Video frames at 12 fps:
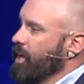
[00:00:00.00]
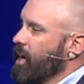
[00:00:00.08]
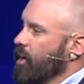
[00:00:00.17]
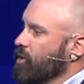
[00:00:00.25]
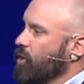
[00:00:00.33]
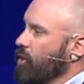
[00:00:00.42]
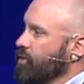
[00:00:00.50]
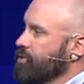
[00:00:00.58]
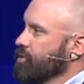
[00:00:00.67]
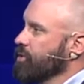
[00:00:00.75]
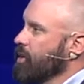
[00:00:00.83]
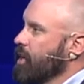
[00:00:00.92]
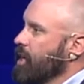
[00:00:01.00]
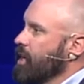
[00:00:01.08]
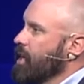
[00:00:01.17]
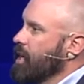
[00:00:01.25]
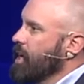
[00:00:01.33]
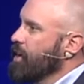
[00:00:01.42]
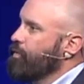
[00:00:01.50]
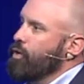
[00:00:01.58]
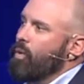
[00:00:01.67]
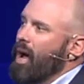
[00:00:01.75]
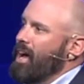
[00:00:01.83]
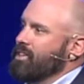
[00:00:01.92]
in our culture. If
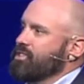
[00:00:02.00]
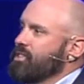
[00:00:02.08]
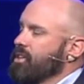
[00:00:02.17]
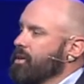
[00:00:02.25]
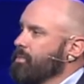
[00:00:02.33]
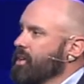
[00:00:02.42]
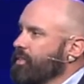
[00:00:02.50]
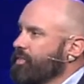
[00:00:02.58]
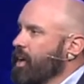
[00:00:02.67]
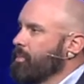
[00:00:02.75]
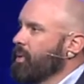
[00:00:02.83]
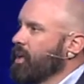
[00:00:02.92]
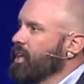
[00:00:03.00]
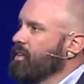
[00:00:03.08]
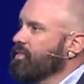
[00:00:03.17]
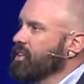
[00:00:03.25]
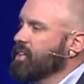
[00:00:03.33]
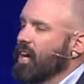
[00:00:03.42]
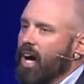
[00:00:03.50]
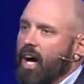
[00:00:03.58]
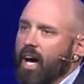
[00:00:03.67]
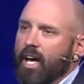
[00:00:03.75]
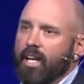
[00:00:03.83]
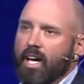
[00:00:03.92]
you ask them if they believe in
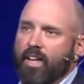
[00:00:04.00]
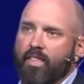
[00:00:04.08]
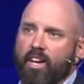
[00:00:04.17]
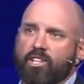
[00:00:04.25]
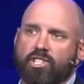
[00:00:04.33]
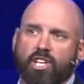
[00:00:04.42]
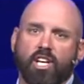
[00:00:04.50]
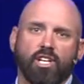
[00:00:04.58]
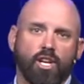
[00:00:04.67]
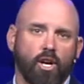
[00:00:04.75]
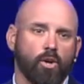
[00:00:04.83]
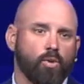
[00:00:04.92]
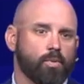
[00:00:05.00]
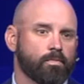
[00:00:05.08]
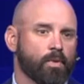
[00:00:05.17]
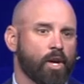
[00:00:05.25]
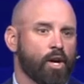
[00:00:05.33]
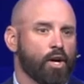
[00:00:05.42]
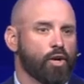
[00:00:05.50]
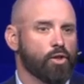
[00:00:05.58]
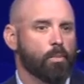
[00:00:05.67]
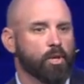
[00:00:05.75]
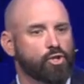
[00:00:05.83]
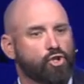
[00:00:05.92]
God and they say no,
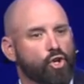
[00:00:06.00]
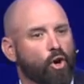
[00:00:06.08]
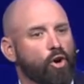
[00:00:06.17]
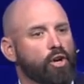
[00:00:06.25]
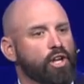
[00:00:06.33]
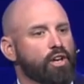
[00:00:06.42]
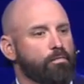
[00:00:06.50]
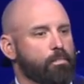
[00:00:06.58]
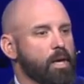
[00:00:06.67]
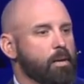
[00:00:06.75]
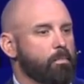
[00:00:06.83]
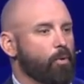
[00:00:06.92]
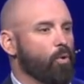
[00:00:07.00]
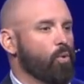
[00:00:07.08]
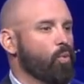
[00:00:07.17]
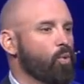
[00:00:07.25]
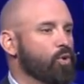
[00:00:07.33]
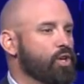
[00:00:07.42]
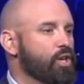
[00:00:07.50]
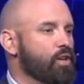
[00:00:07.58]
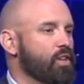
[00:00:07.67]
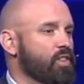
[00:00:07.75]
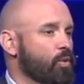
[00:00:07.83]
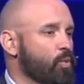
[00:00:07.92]
the majority of people will
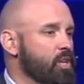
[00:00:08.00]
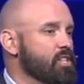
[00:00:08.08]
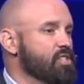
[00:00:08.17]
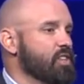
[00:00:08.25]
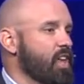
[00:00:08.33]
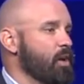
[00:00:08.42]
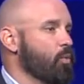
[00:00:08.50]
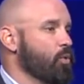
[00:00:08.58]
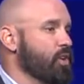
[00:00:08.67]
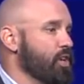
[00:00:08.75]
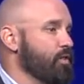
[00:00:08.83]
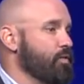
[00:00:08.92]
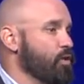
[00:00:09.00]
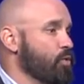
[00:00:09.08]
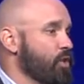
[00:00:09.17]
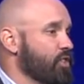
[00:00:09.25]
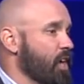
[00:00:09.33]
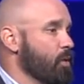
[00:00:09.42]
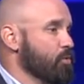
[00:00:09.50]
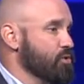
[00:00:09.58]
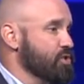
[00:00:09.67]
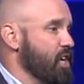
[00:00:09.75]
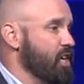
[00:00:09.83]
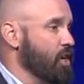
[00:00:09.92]
get the reason they will give you that they will
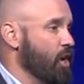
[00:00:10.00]
say